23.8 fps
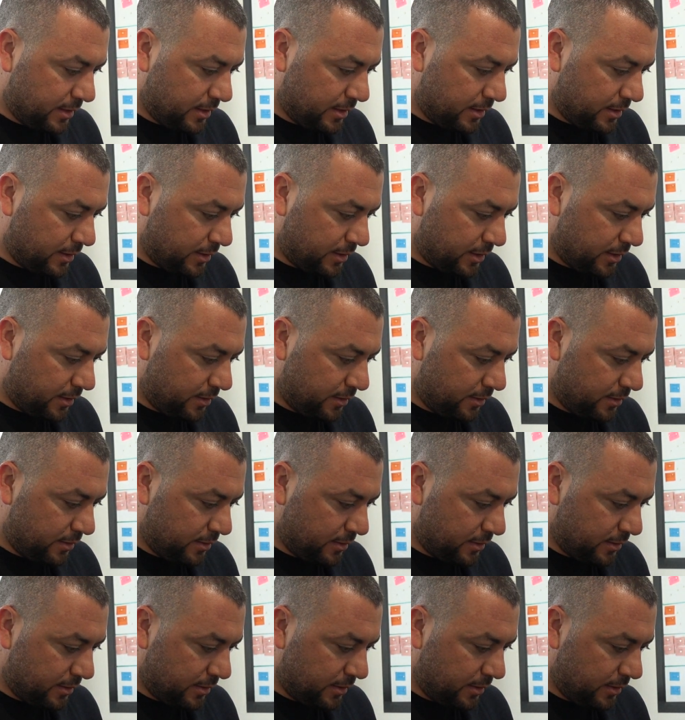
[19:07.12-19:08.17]
Okay.
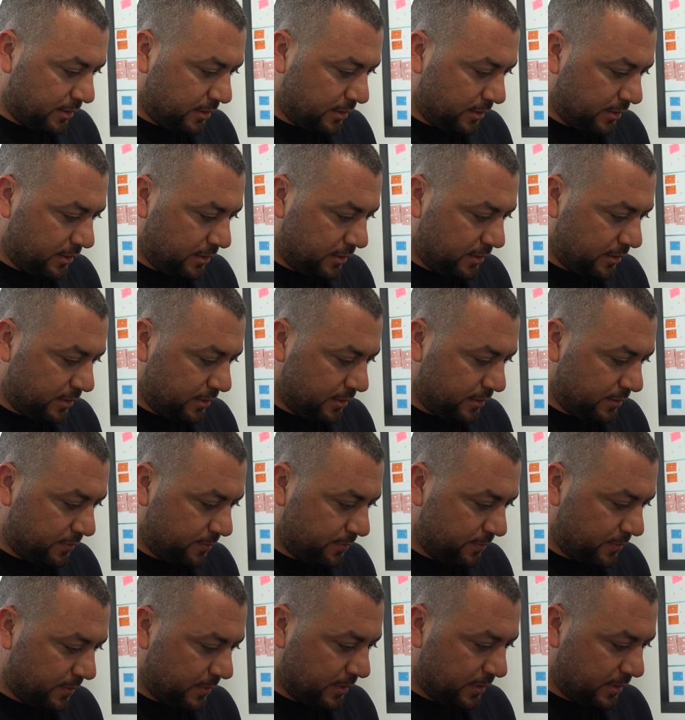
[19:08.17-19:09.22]

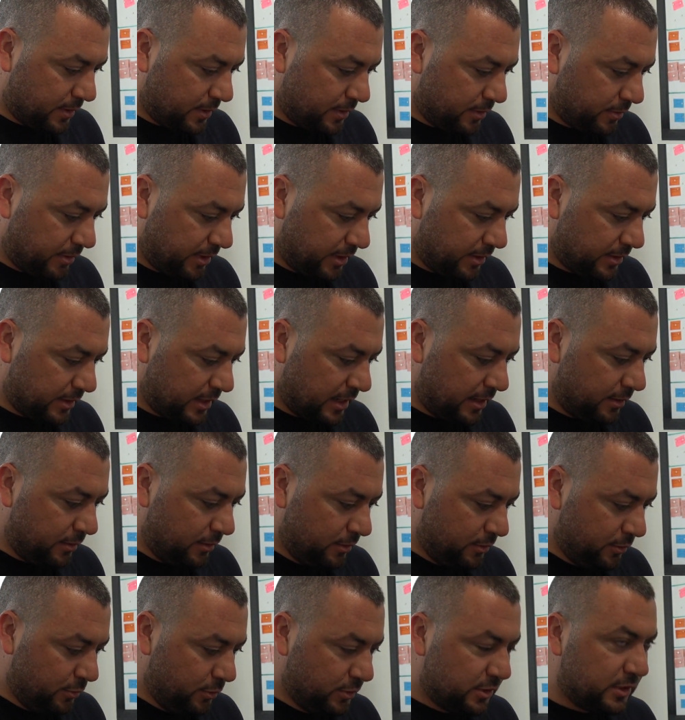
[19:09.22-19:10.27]
All right.
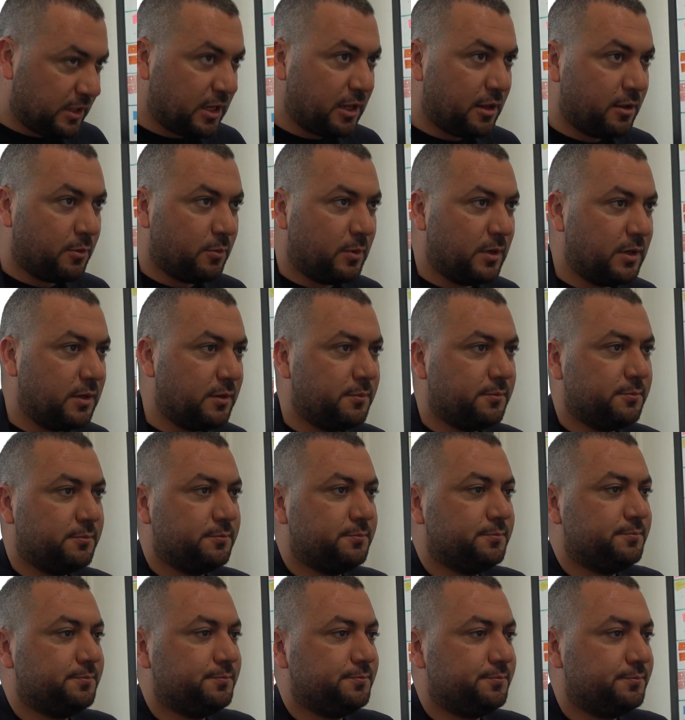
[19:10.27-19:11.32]
I'll use another one.
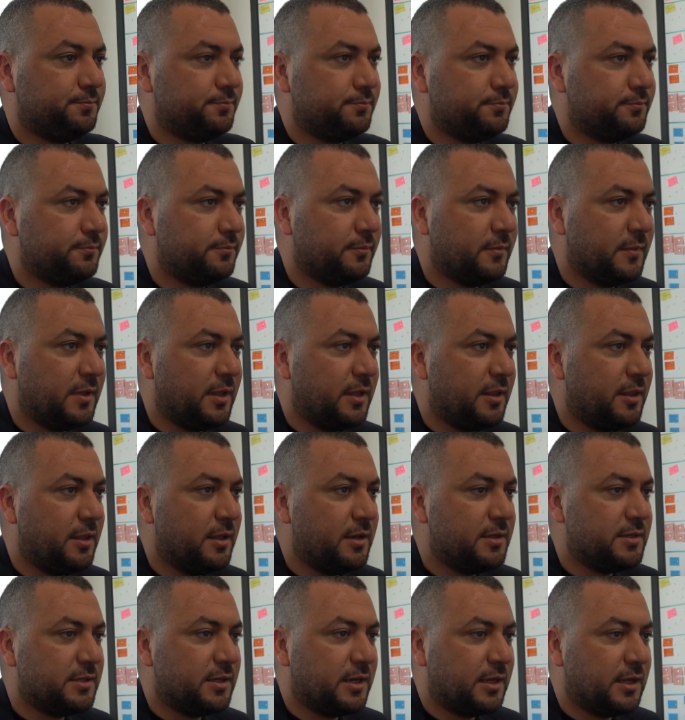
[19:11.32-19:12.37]
There
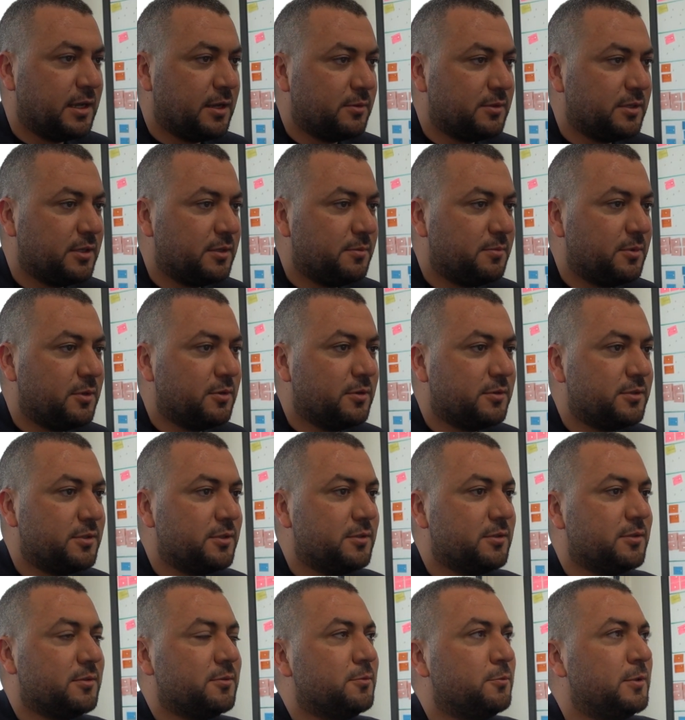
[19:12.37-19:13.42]
is an account here because, you
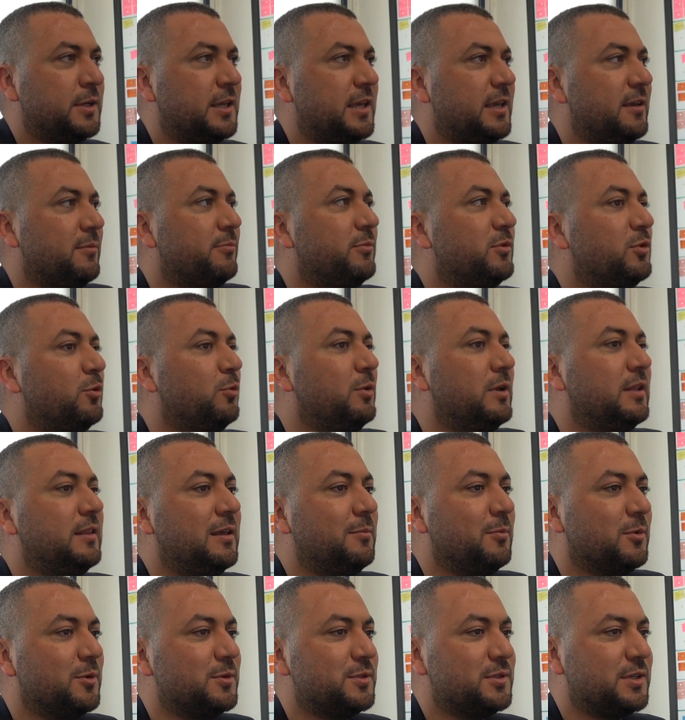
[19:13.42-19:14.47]
know, we keep doing
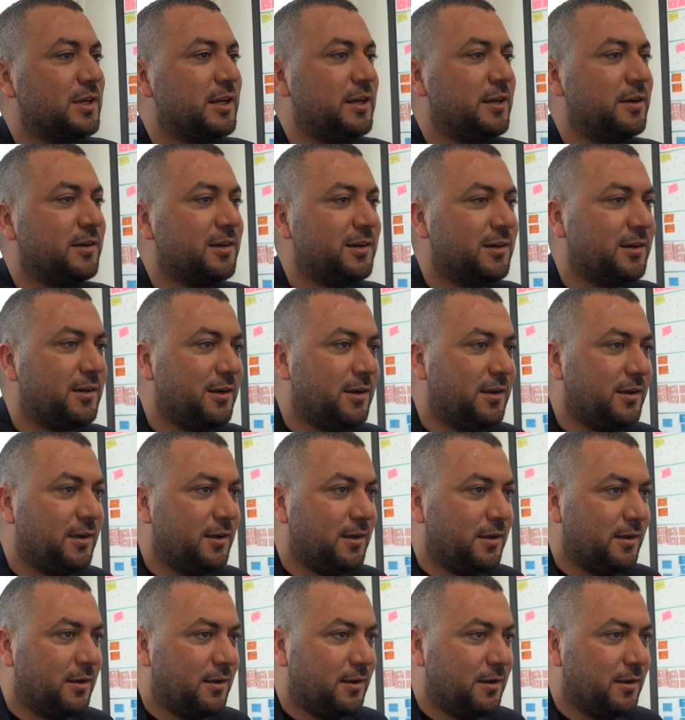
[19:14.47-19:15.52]
demos here,
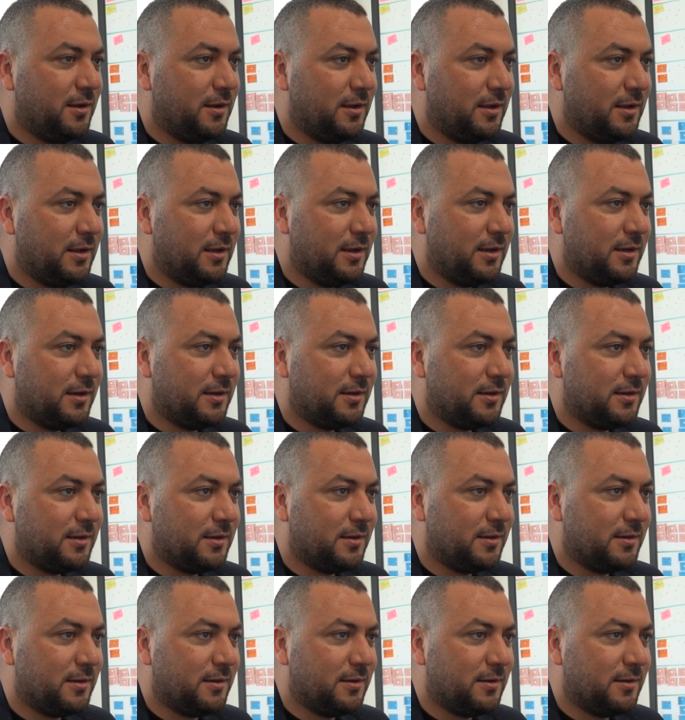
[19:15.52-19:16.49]
and